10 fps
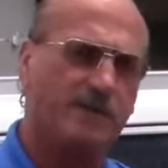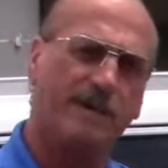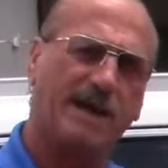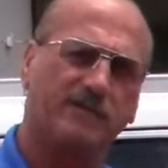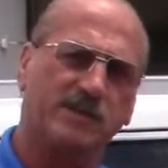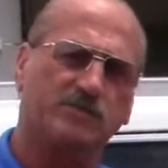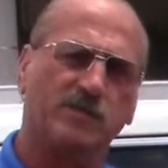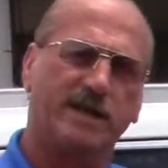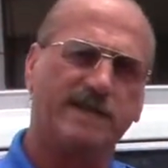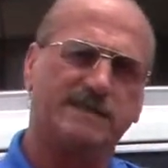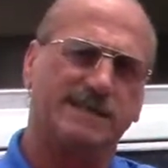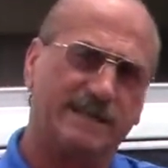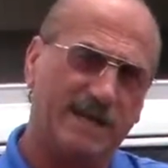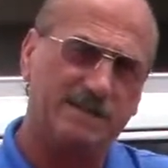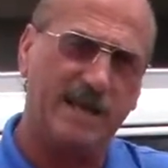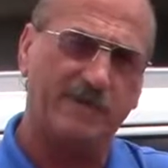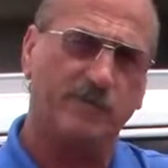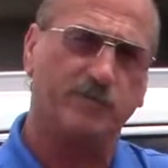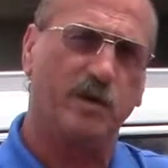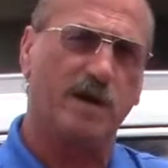about this one is it does have
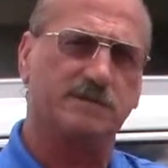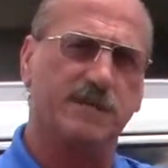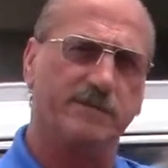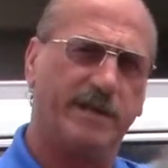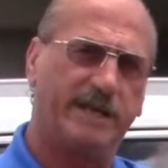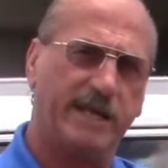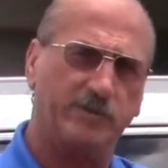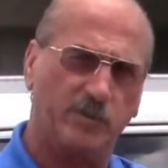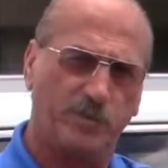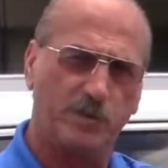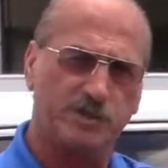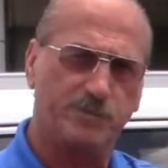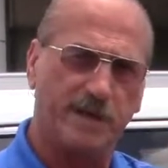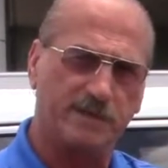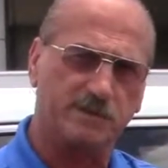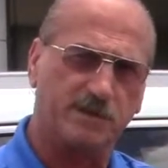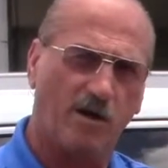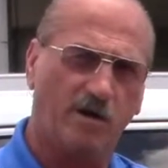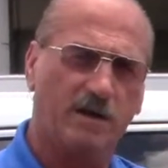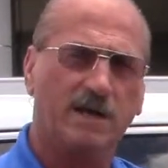the proximity key with push button
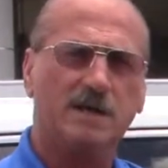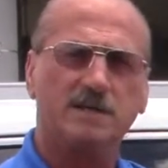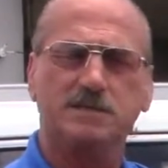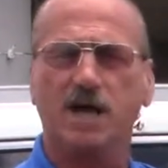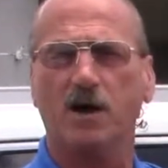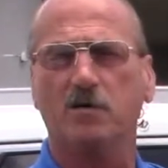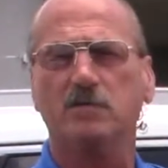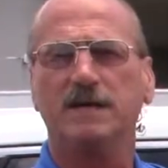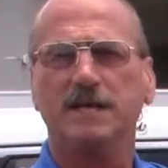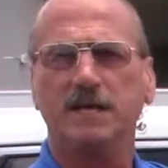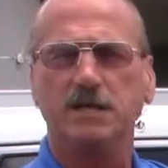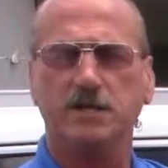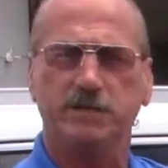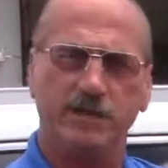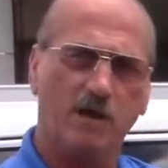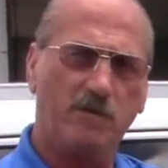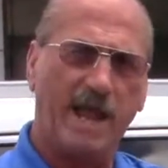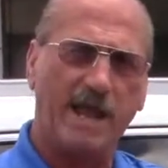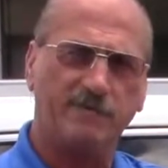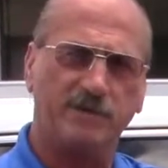start, so you don't
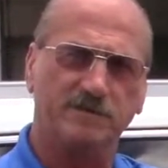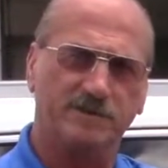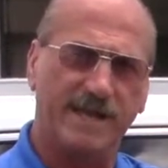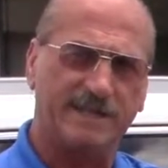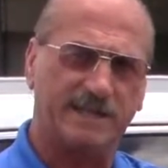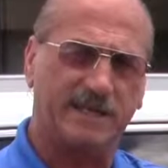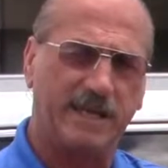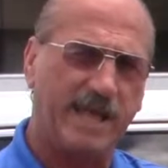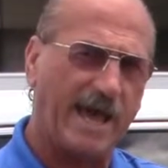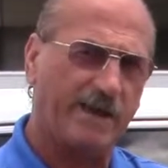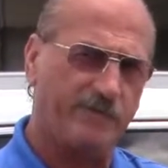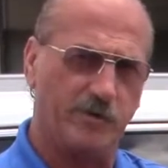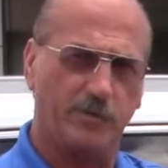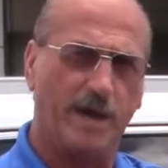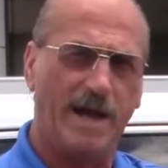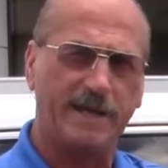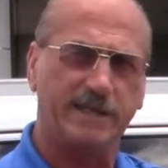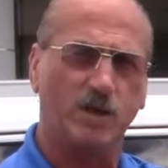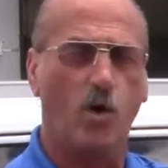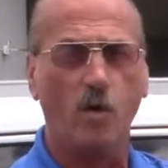have to take the key out of your
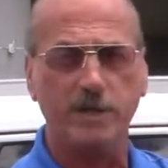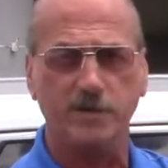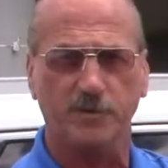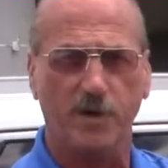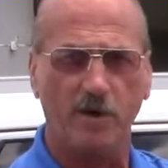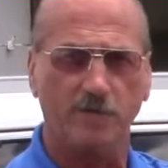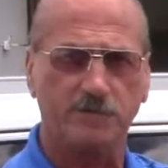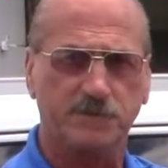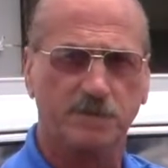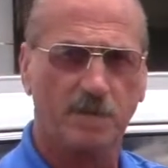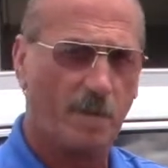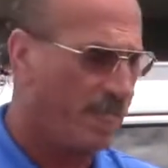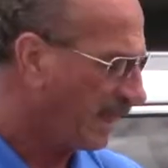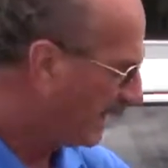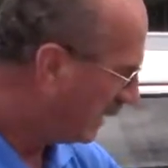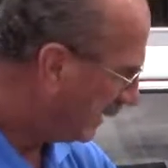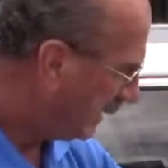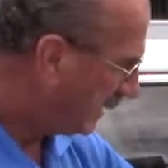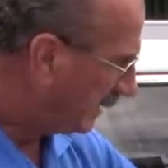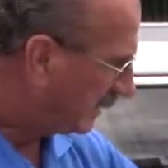pocket or your purse.
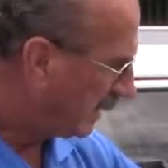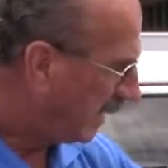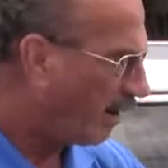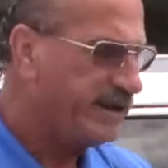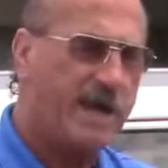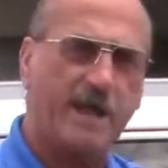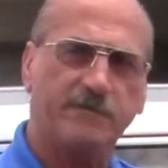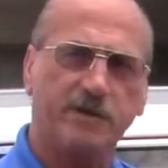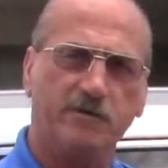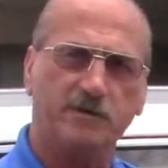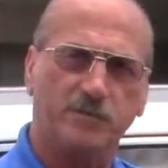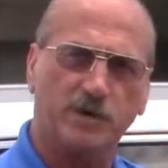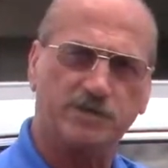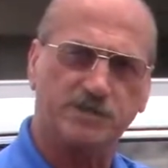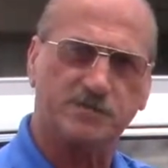All you have to do is push this